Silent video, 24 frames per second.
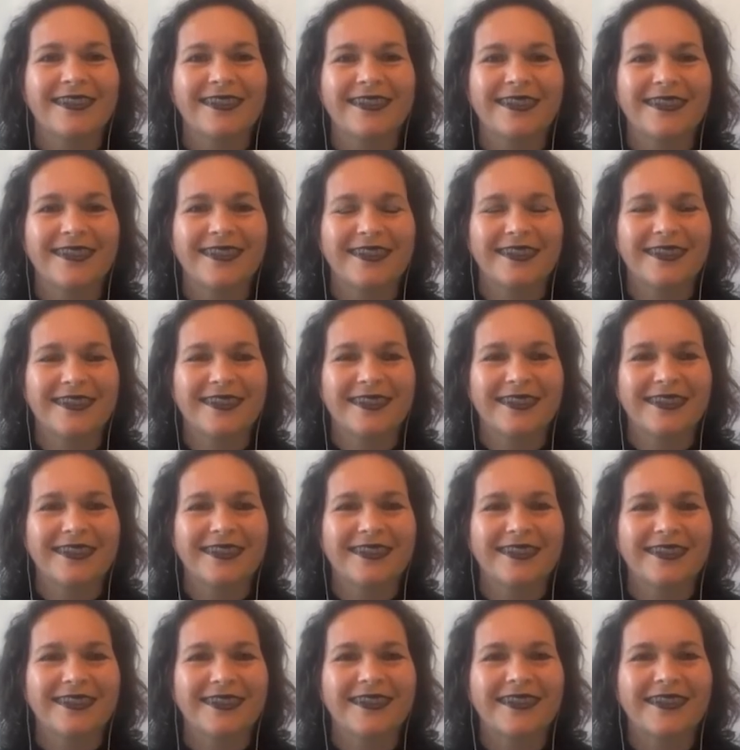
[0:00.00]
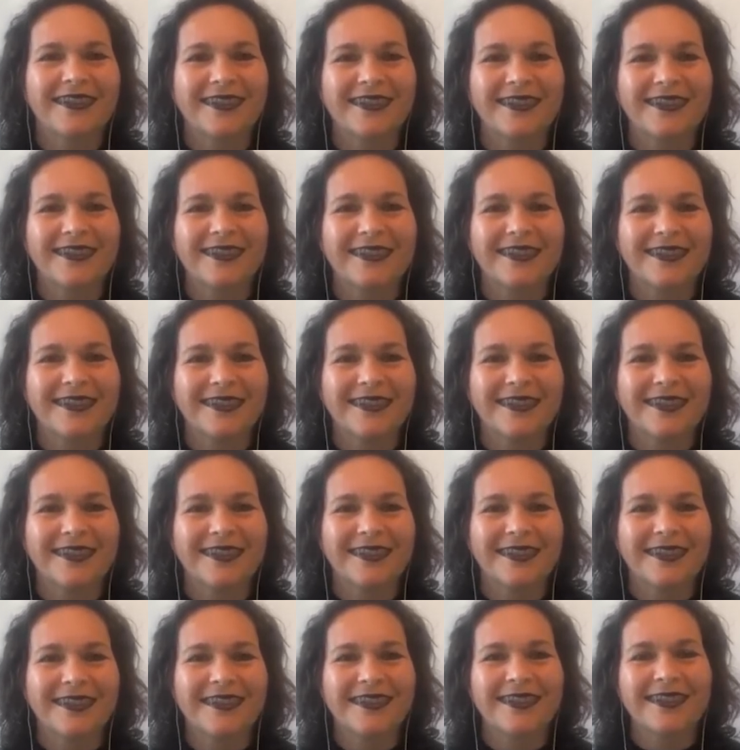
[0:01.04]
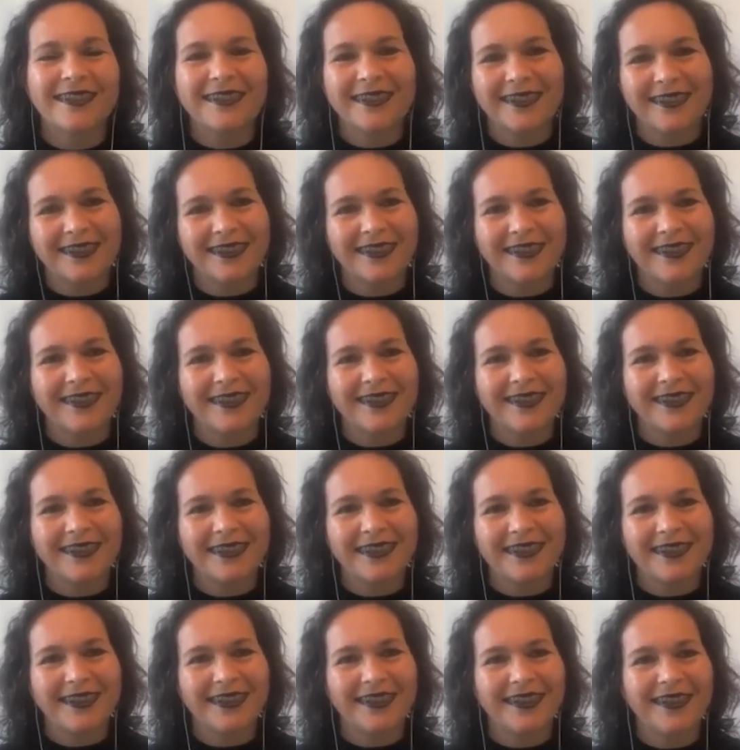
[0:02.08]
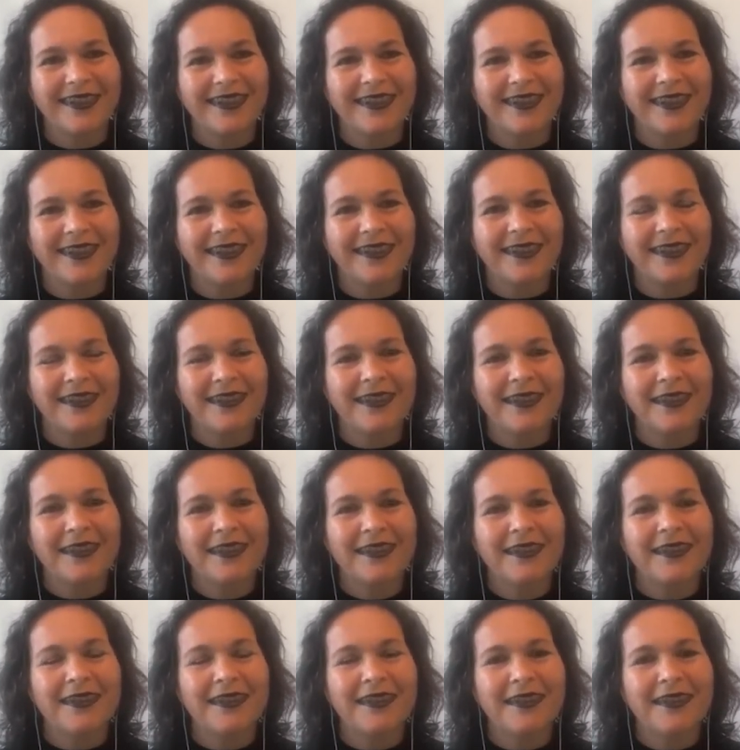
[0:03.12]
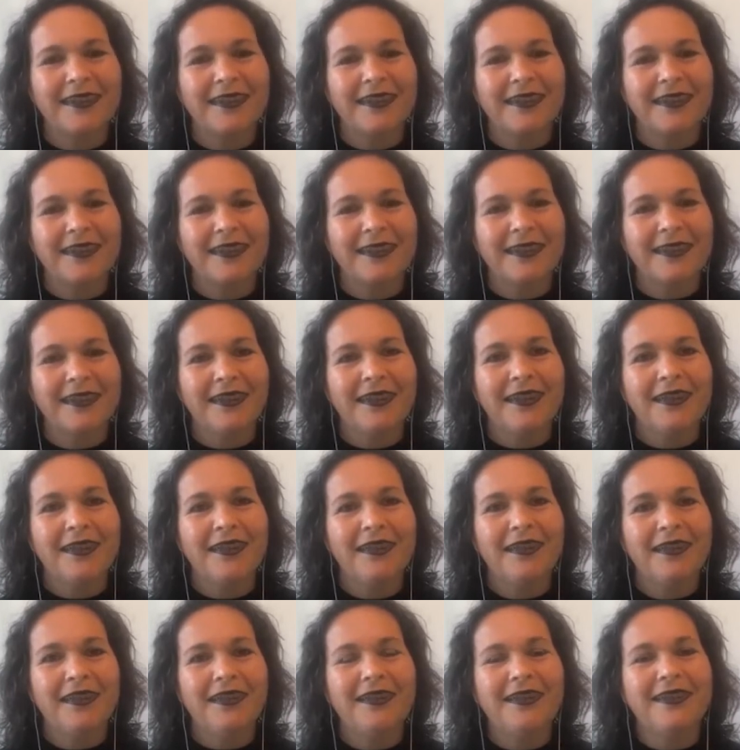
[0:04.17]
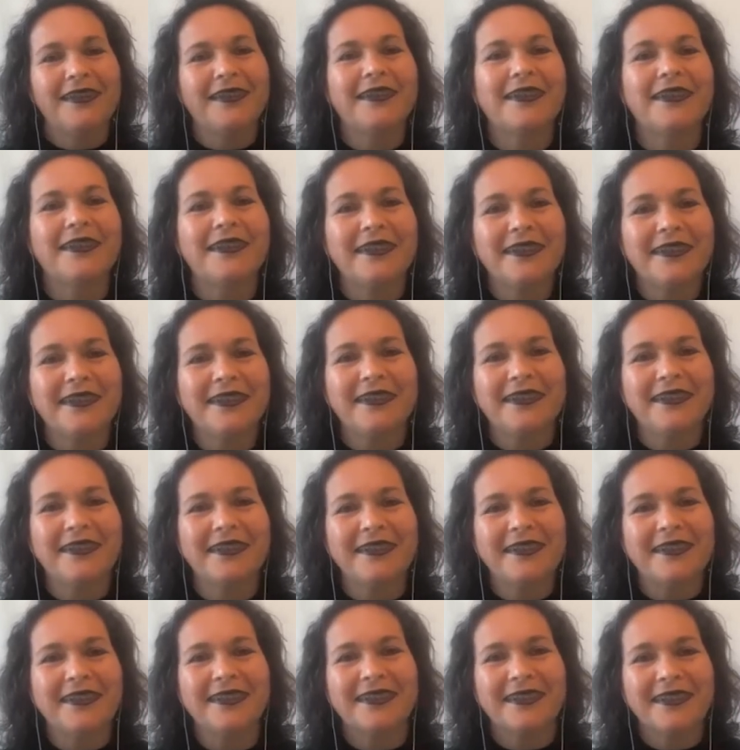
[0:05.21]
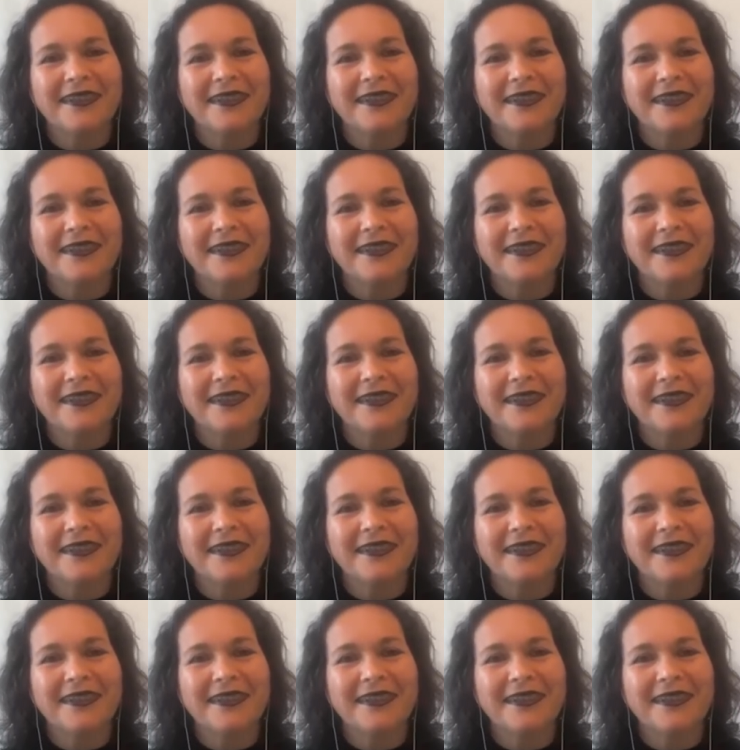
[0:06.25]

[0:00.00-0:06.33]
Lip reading: (silent)